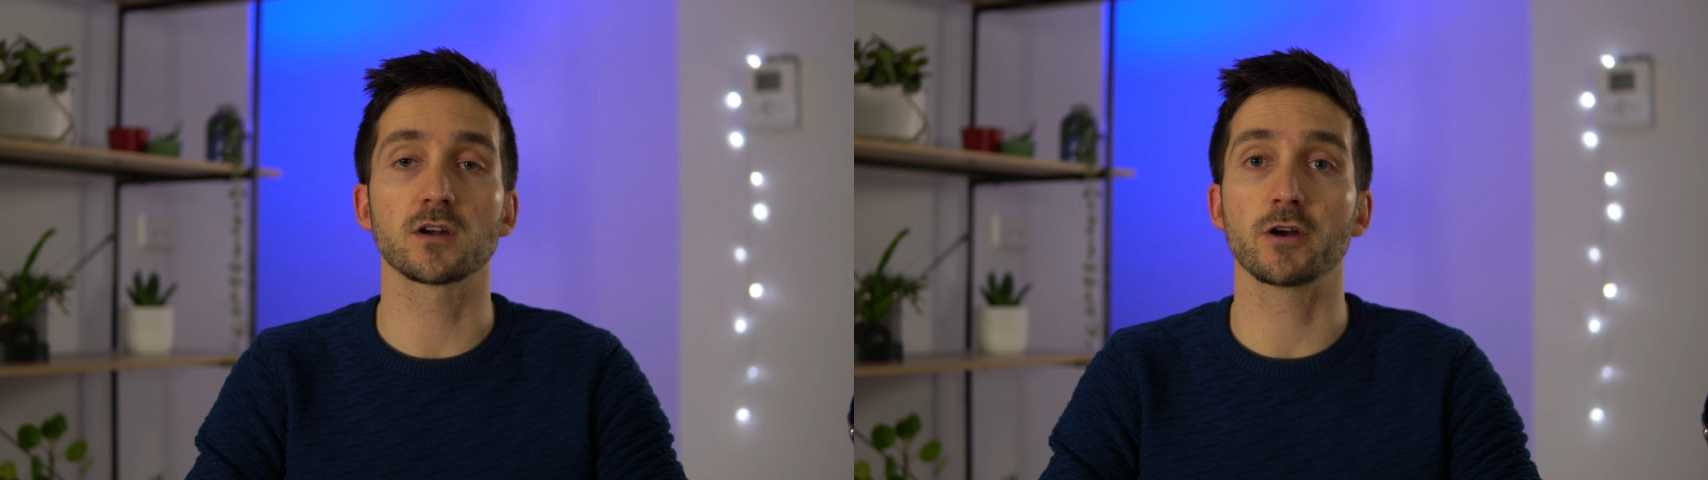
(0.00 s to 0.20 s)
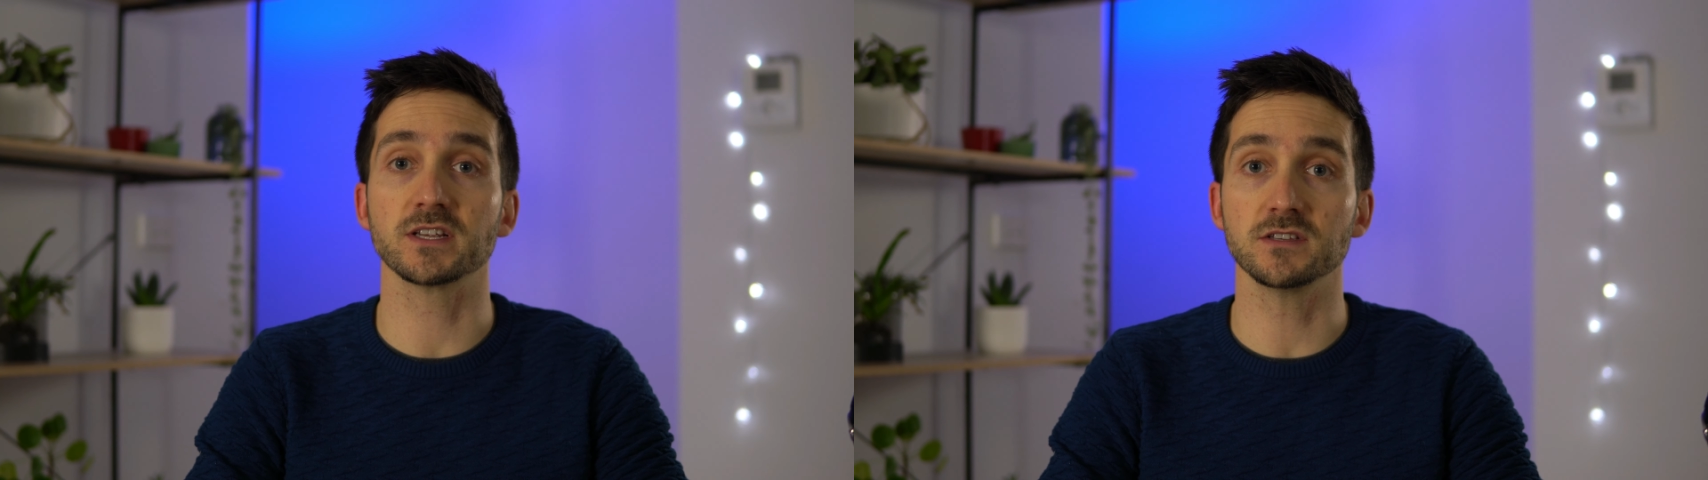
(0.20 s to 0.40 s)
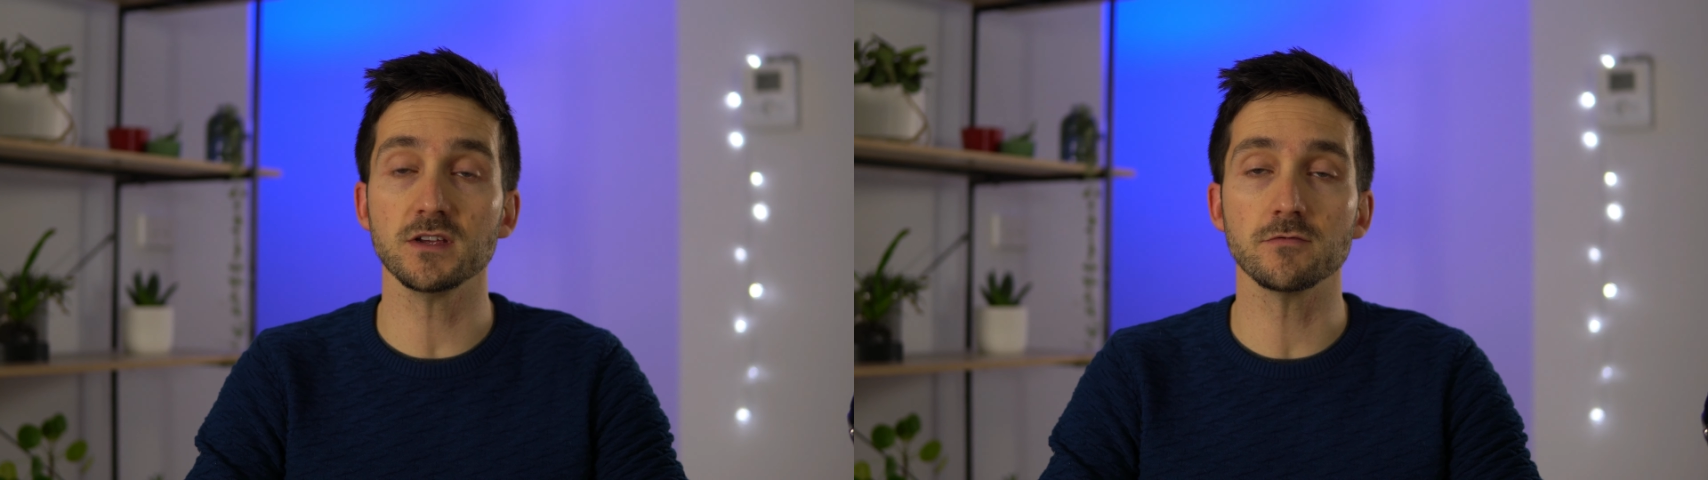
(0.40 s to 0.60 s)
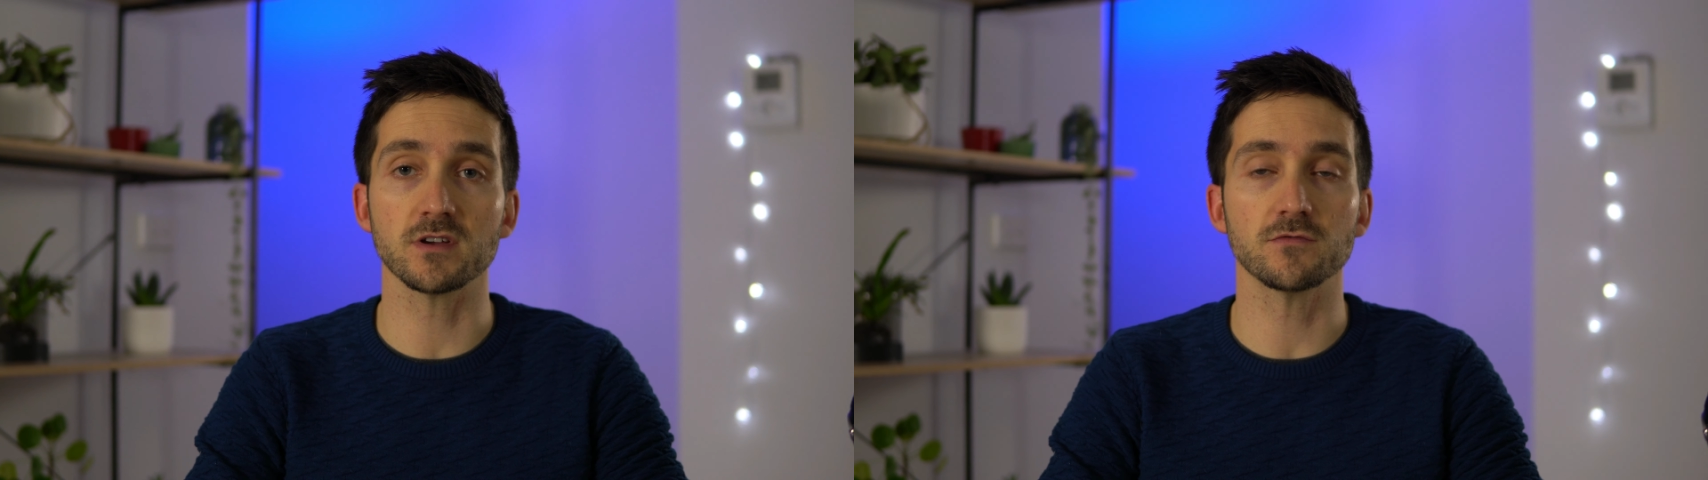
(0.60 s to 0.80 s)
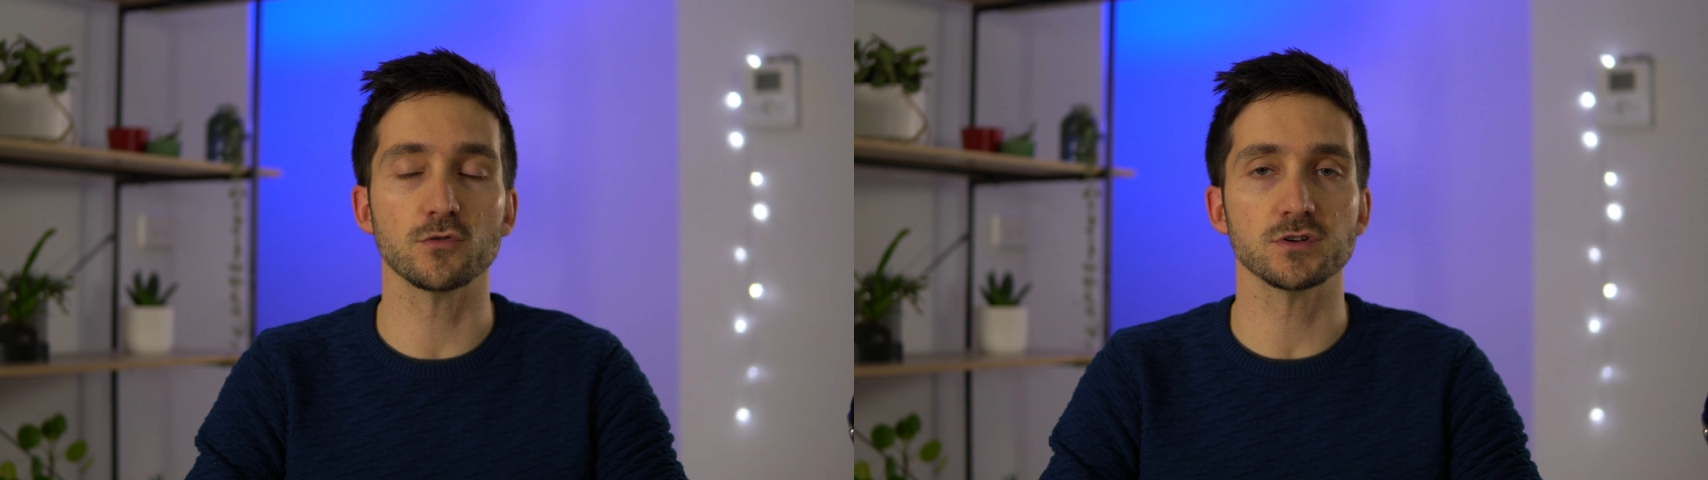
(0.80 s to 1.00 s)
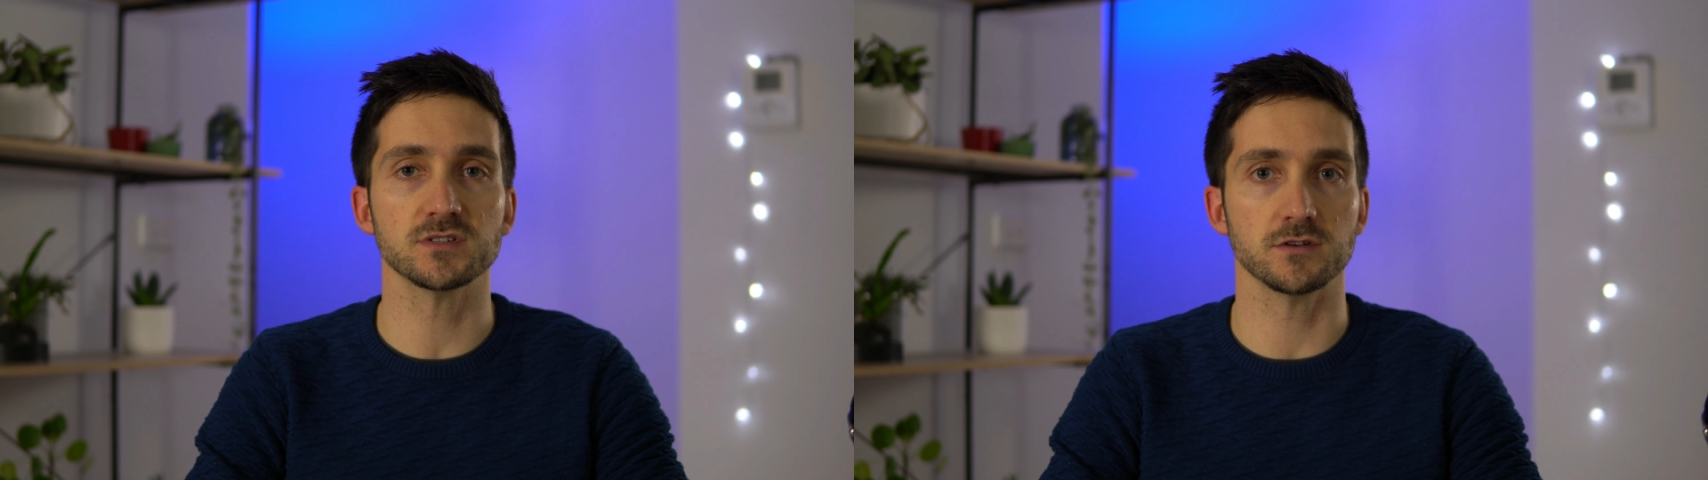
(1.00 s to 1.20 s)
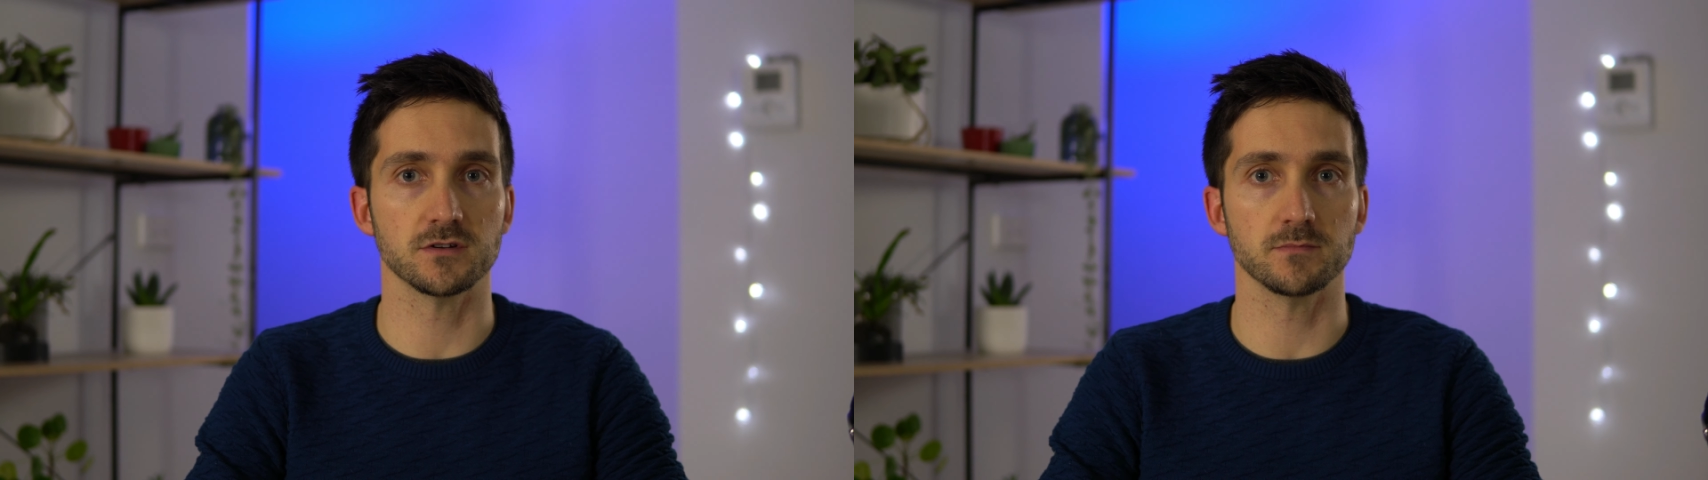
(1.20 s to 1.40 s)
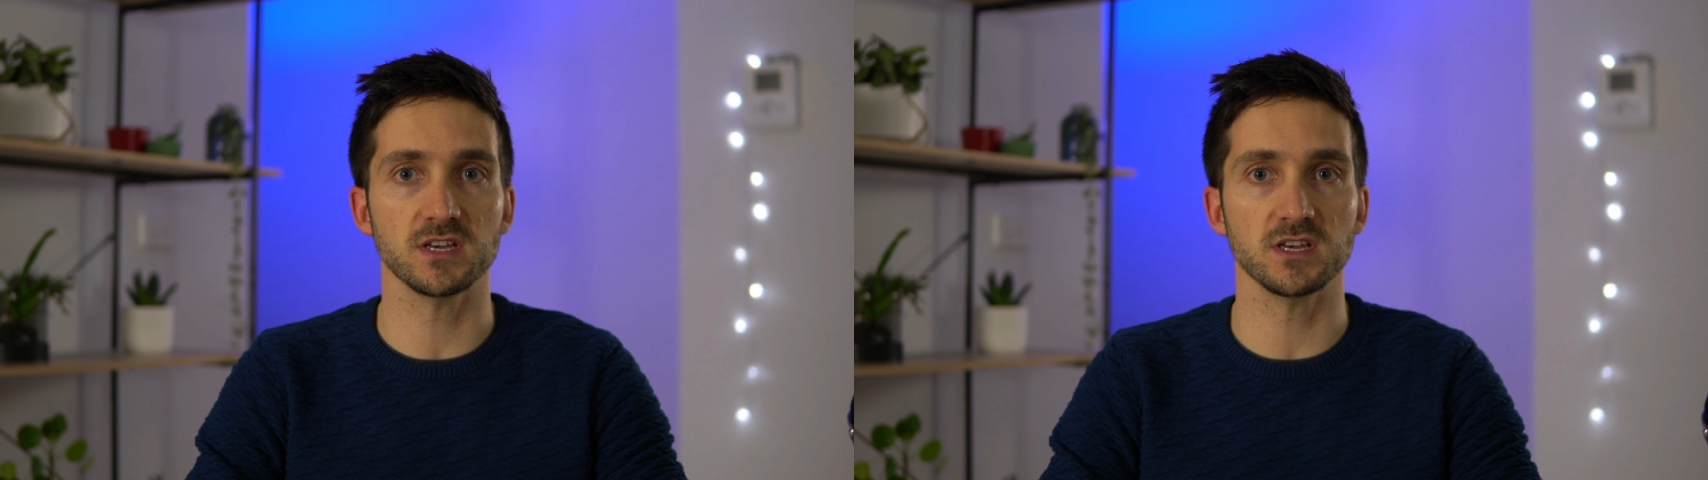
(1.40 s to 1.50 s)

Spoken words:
criteria for a certain